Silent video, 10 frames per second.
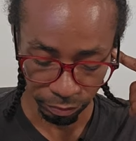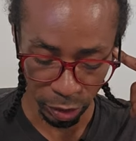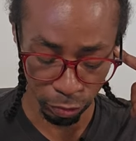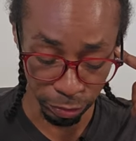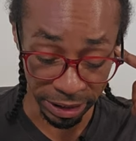
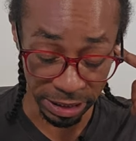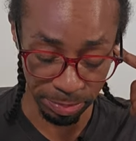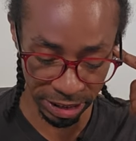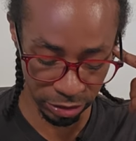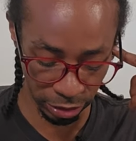A really
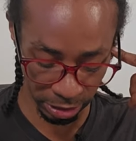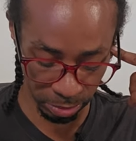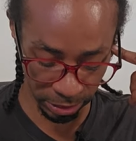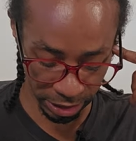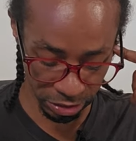big turning
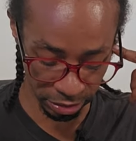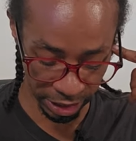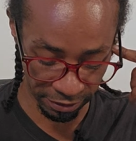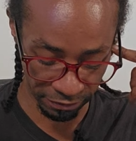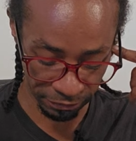point in your
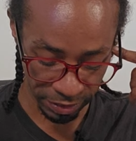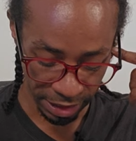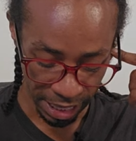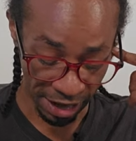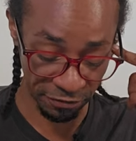life.
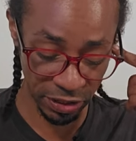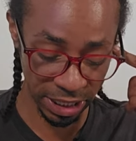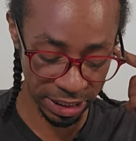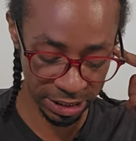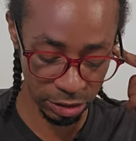I feel
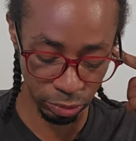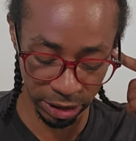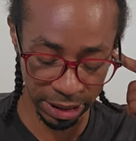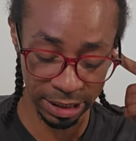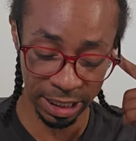like this is
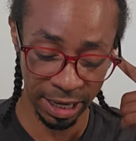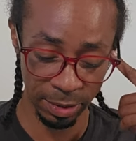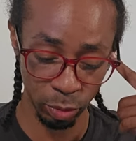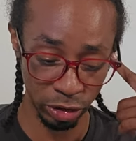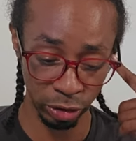really a
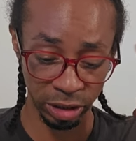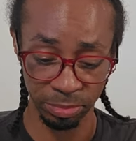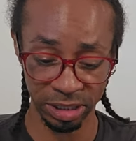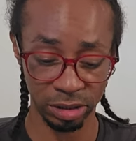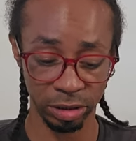time where you're going
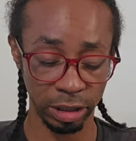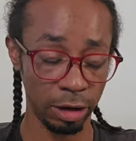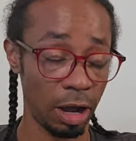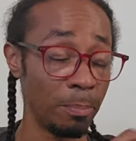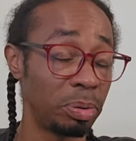to be starting
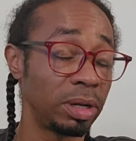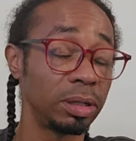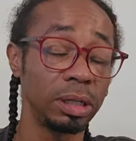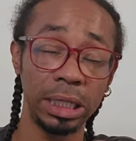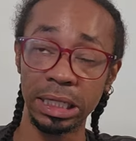a
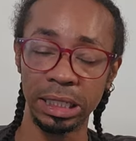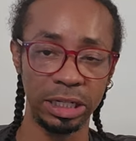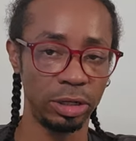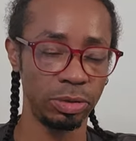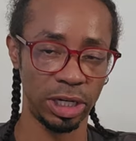completely
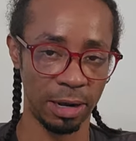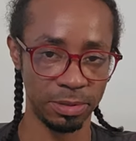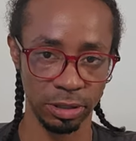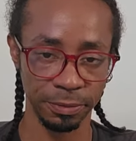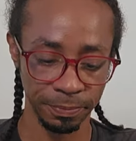new
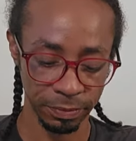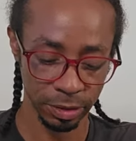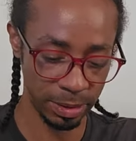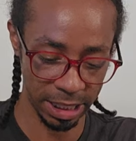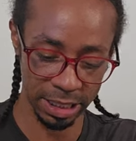chapter,
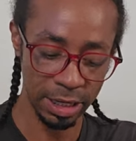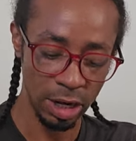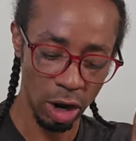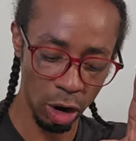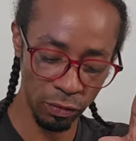okay?
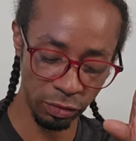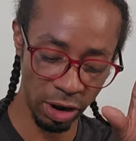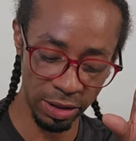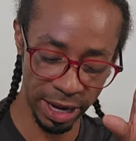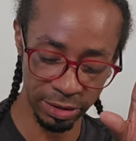
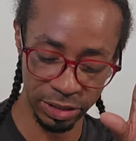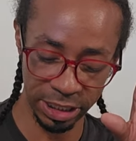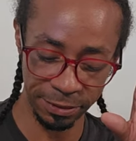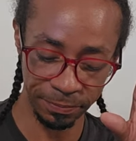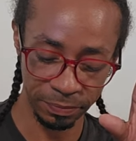Overall energy.